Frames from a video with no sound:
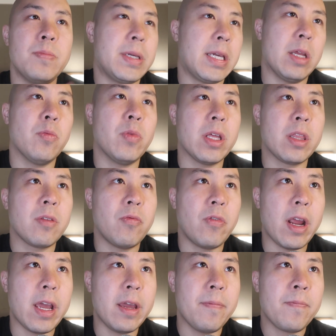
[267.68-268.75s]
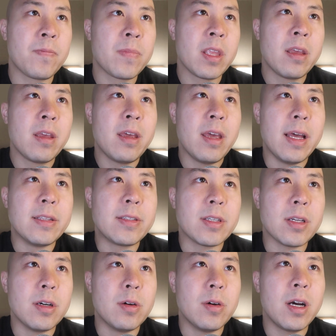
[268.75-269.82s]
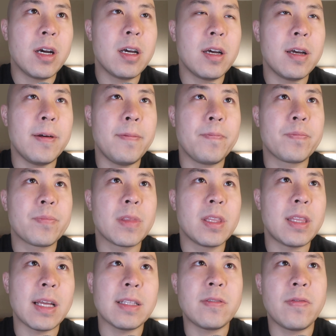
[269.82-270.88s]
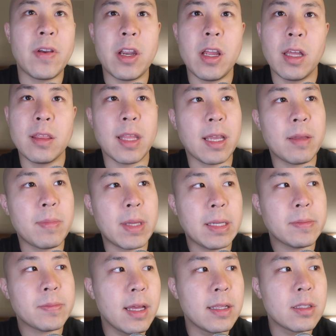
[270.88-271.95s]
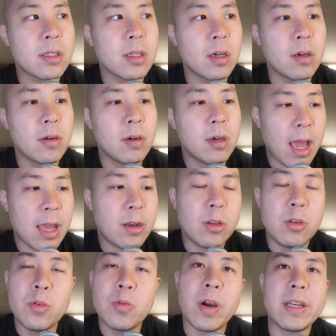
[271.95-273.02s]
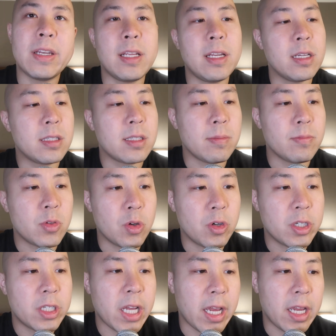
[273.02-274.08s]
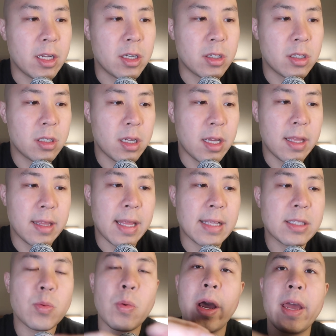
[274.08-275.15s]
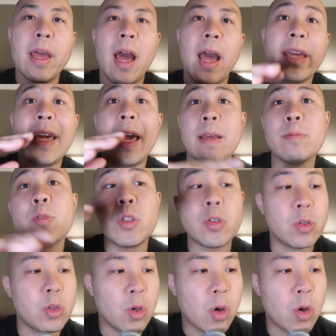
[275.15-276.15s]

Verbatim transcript: begin with, right? And so that's very unlike me. And so I knew I needed some sort of change. And that's why I came to New